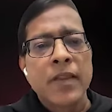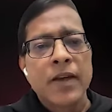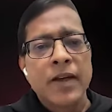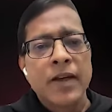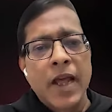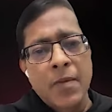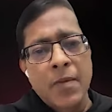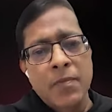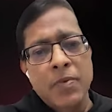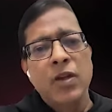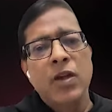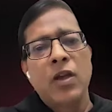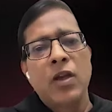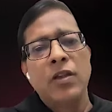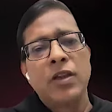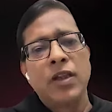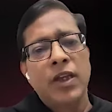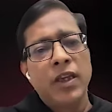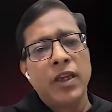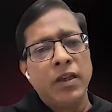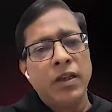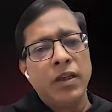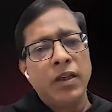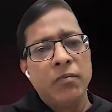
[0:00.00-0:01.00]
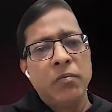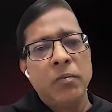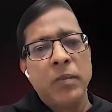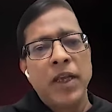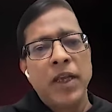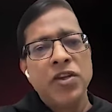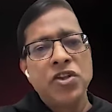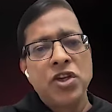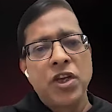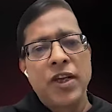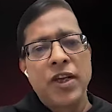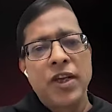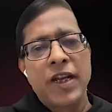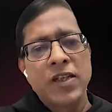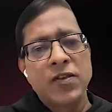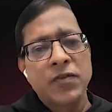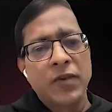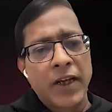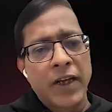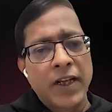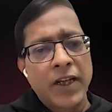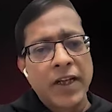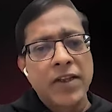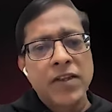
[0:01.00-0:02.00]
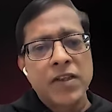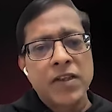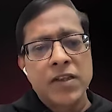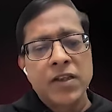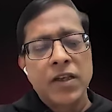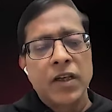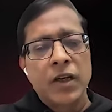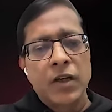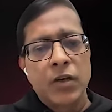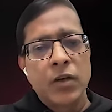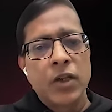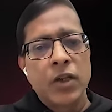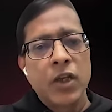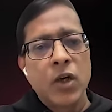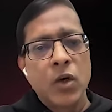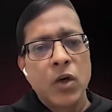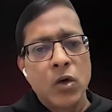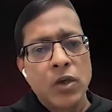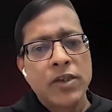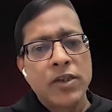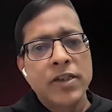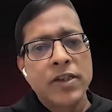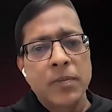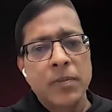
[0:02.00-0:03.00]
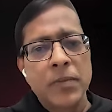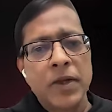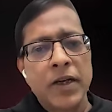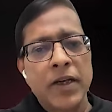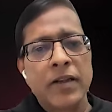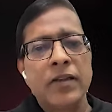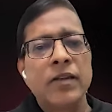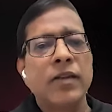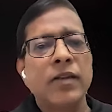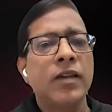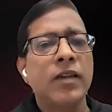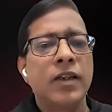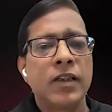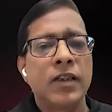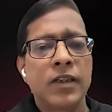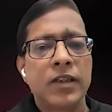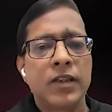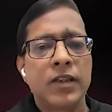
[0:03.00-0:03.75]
that happened on the main chain as well as to the whole subnet